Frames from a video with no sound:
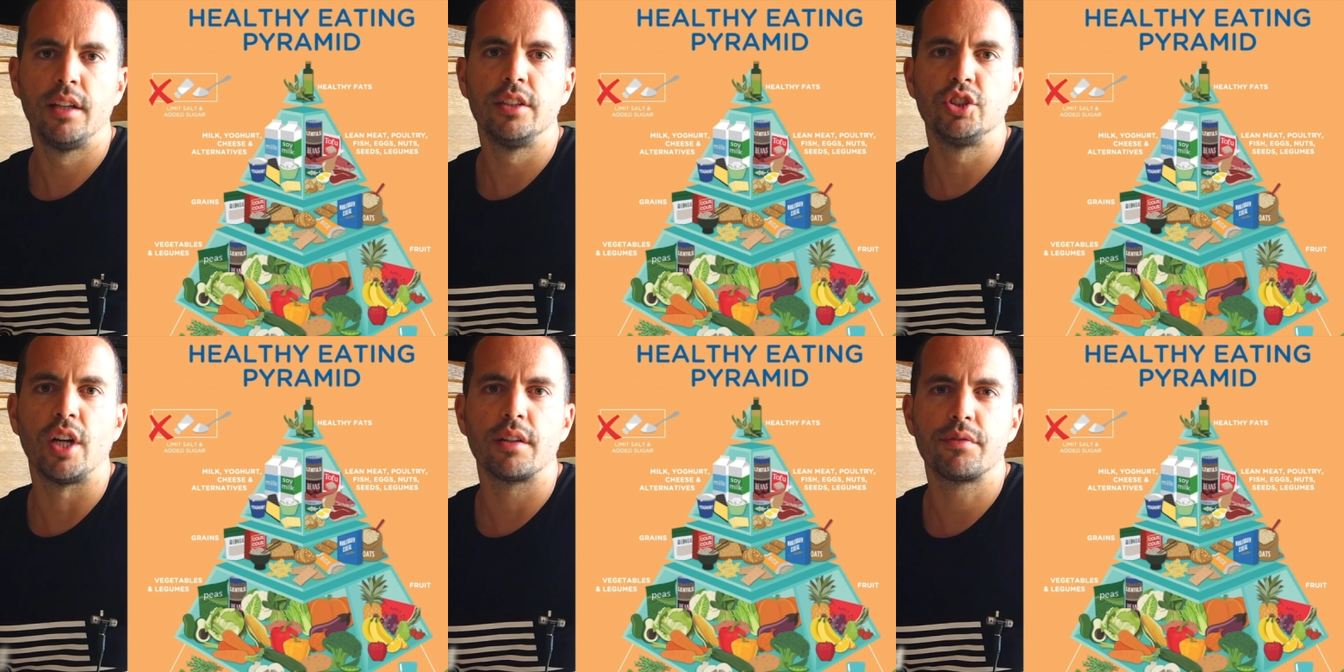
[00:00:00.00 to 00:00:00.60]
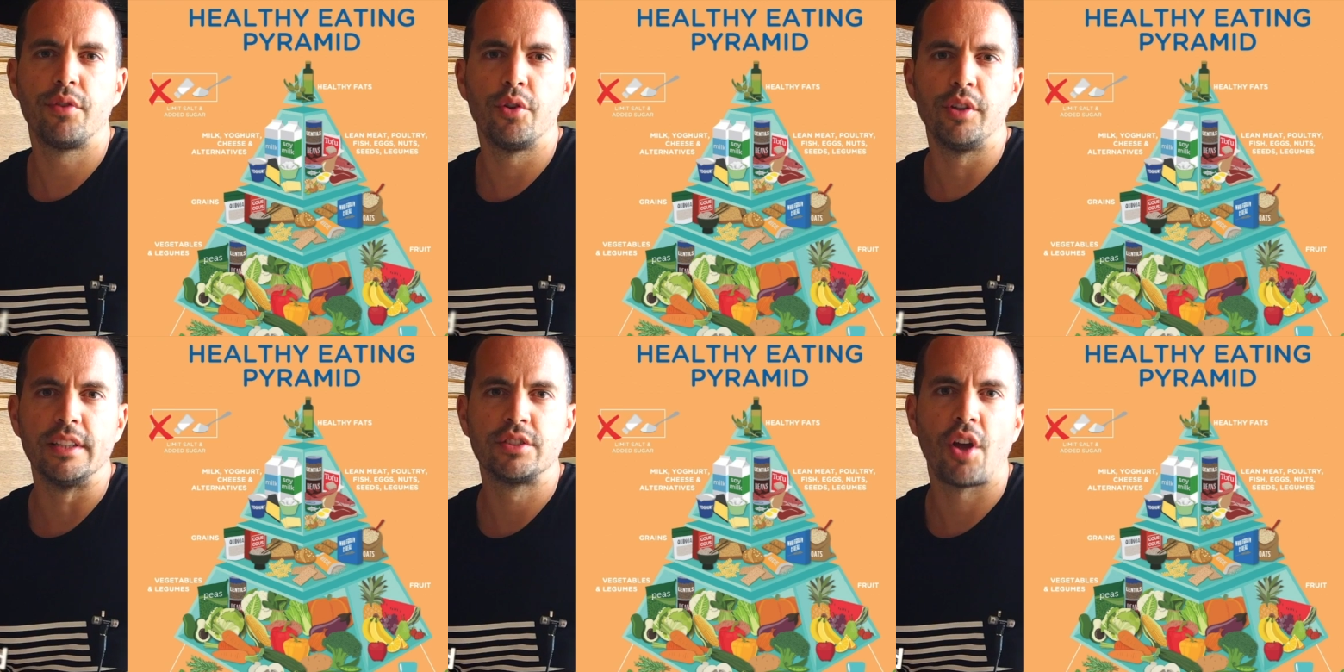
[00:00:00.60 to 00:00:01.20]
Junk food
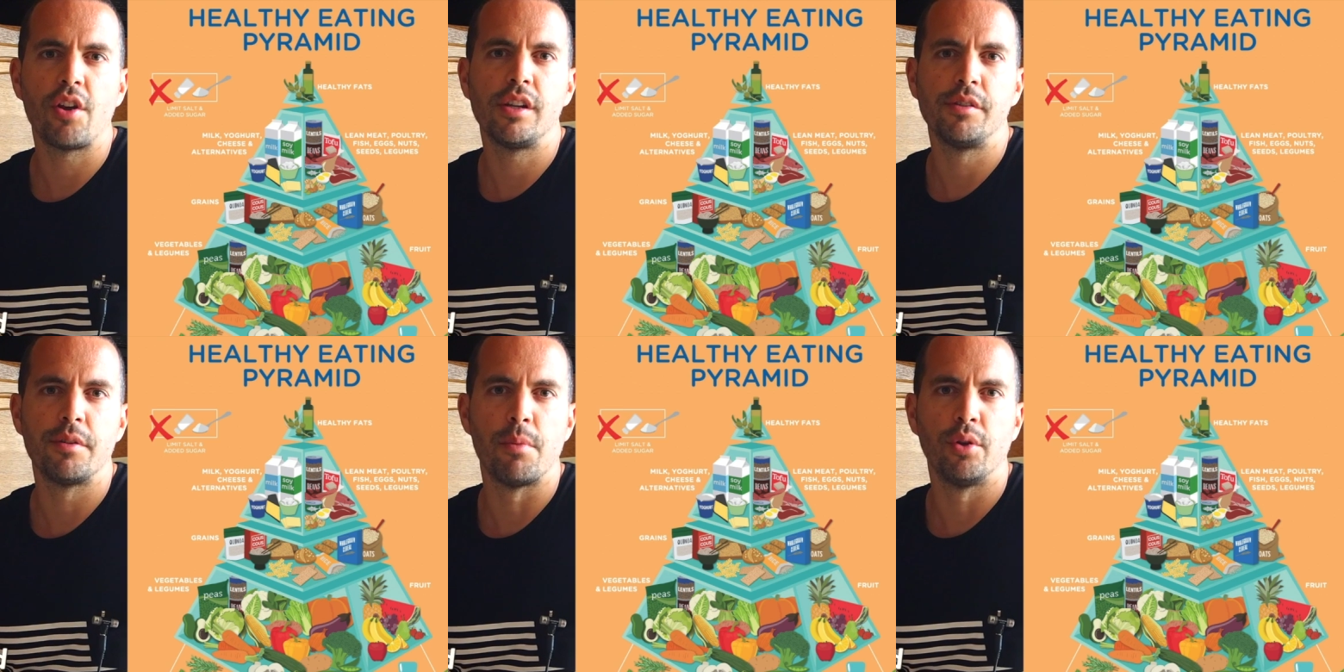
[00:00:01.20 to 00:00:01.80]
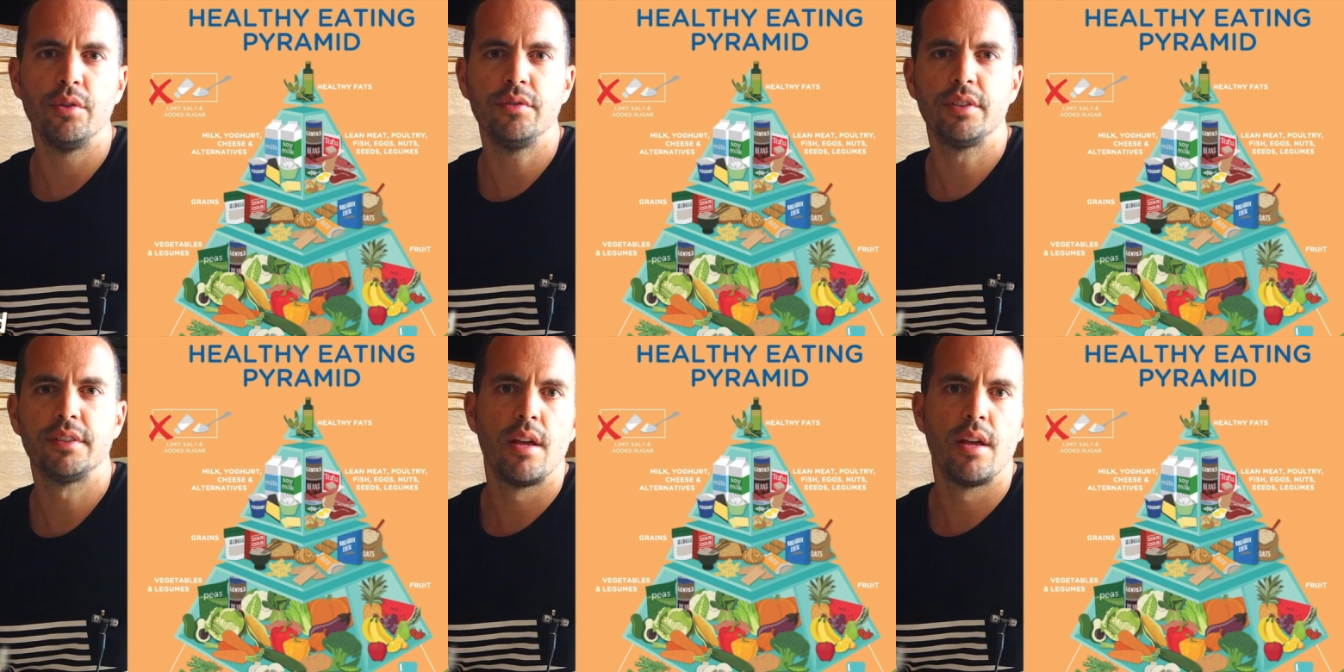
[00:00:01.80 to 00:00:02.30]
is totally removed.